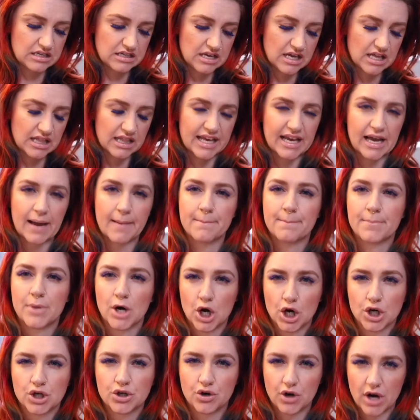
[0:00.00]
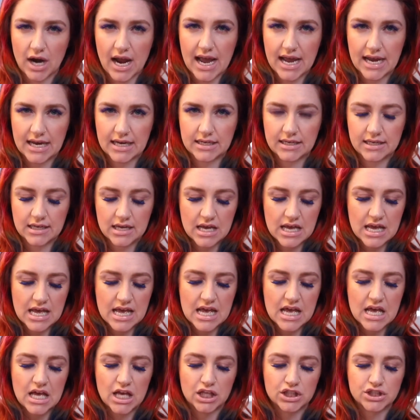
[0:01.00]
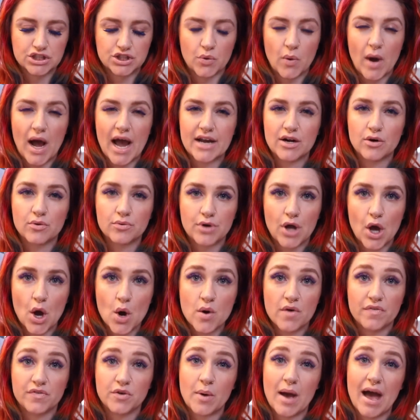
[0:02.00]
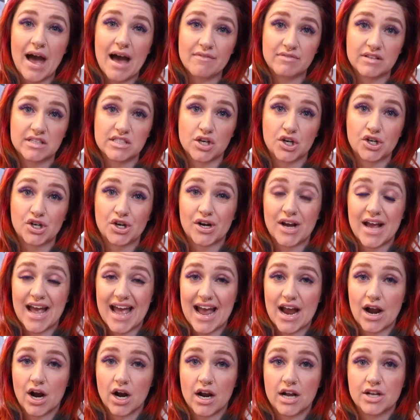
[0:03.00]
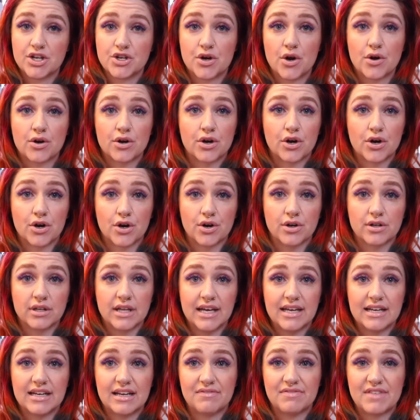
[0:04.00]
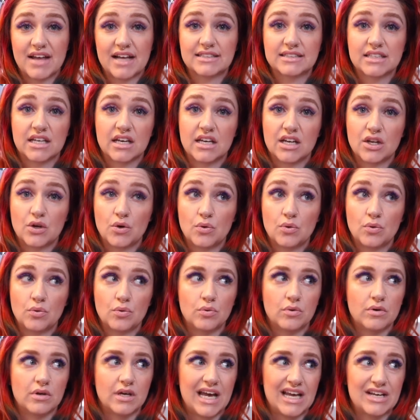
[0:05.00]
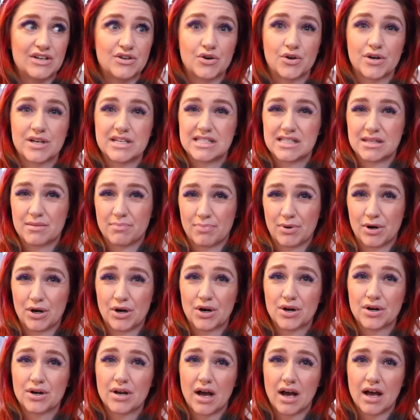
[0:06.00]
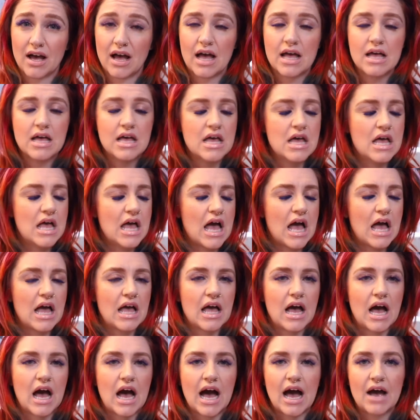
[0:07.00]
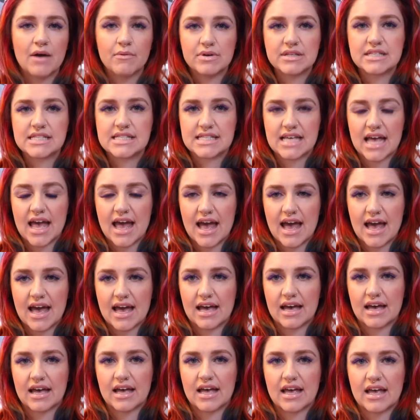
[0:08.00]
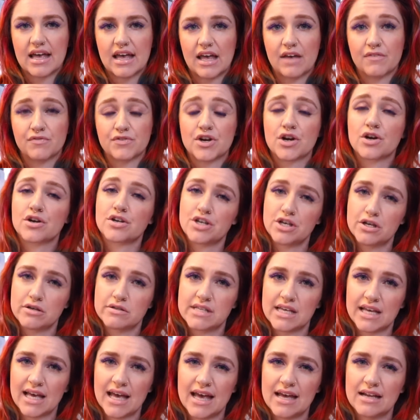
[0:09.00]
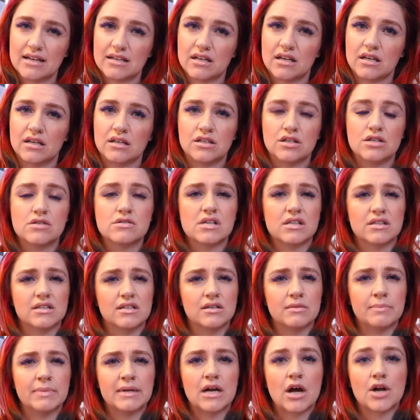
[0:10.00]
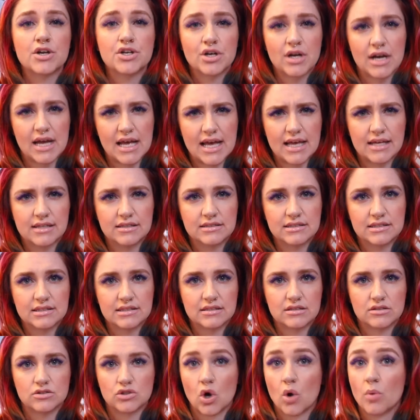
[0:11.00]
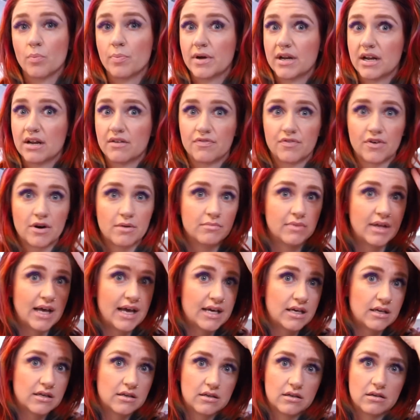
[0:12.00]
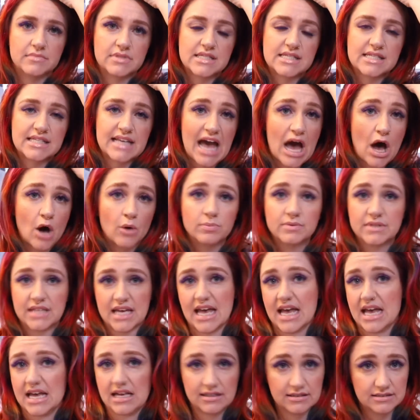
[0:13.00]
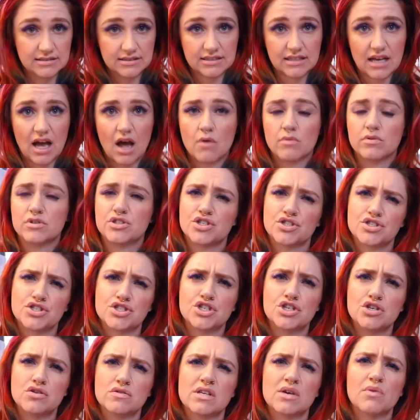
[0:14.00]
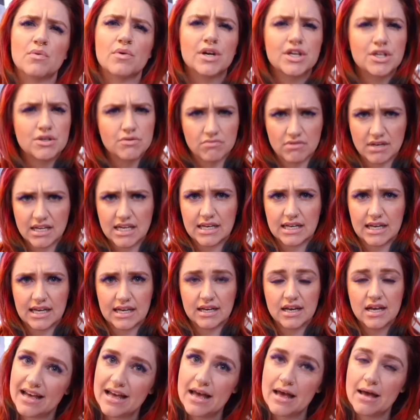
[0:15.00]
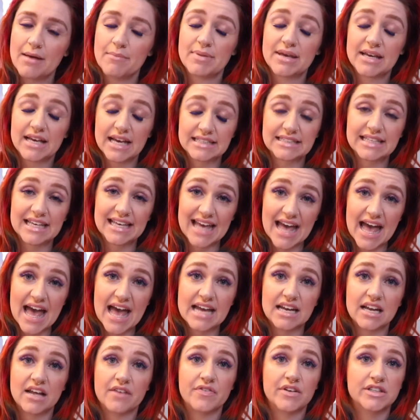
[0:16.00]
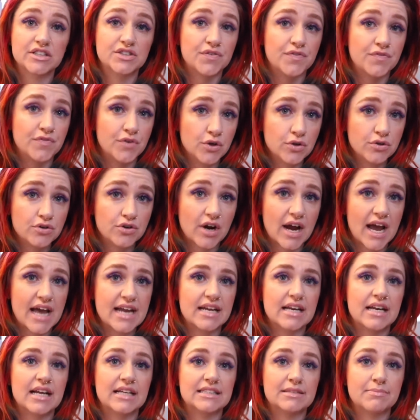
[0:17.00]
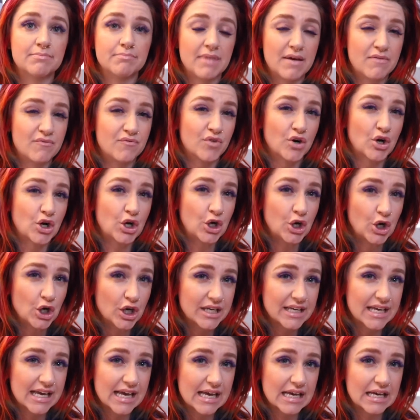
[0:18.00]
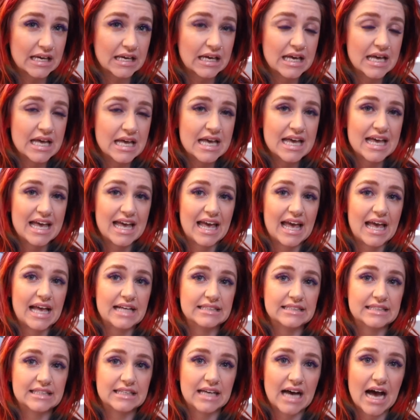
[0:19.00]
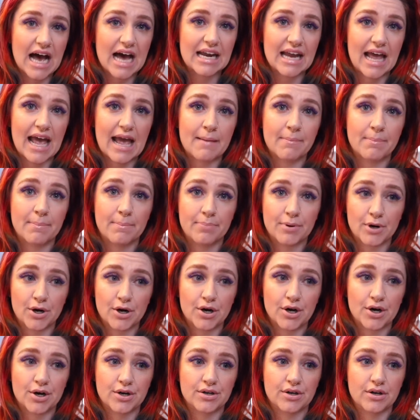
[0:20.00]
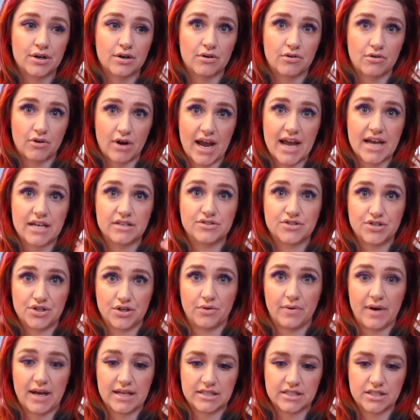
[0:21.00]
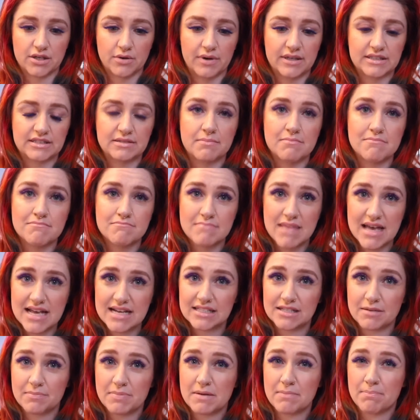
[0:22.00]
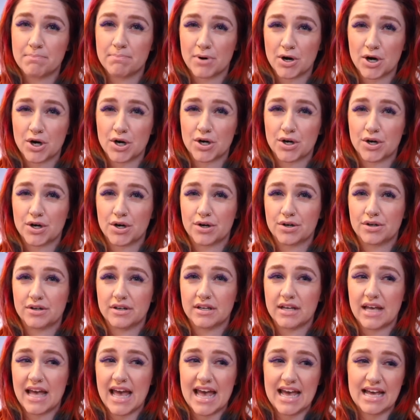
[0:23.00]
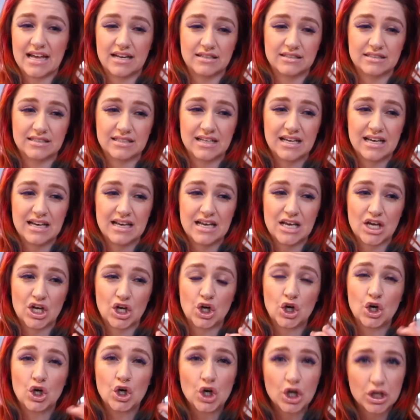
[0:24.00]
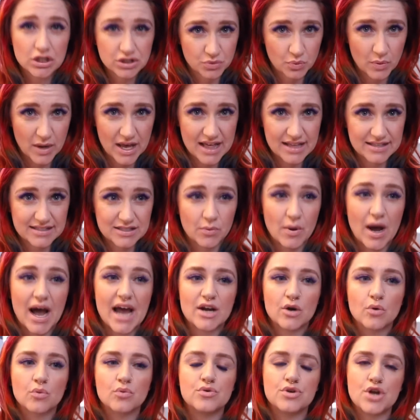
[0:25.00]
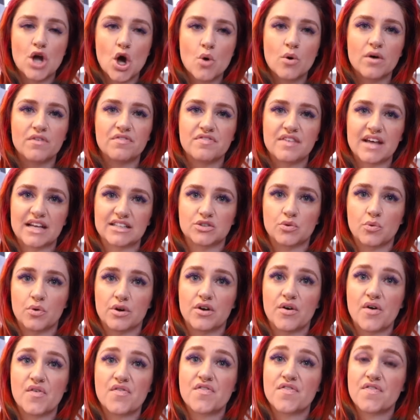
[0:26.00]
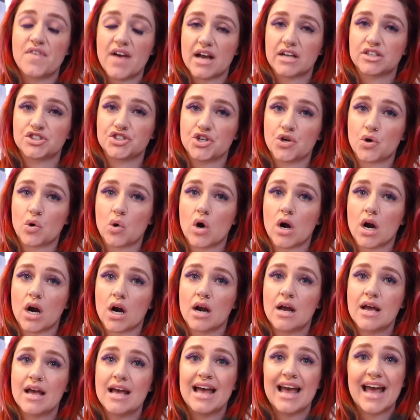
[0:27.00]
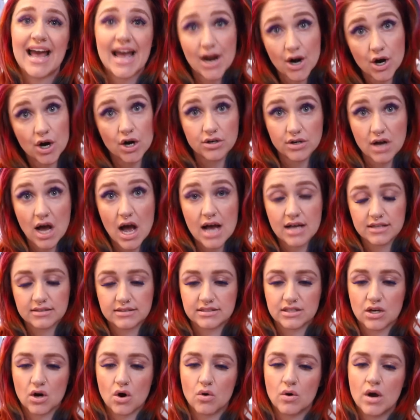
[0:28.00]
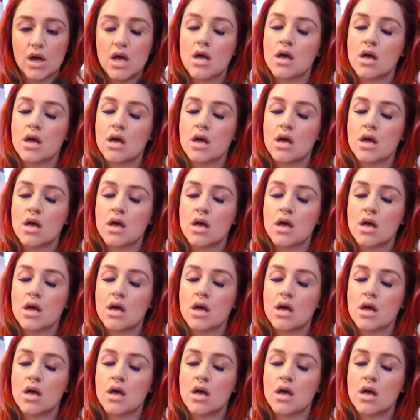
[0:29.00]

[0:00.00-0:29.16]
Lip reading: like a burn grade. So I don't know if you have this on your hair and you go to curl it, if that's going to increase the burn. I would say if you're using it, use a little bit on your ends. Don't put it from like scalp to ends. I would just use it where you need it. Because again, if it's food grade and it's meant for cooking, it's got a burn grade to it. So it's meant to be burned and cooked with. So I don't know if that's going to affect your hair or not. So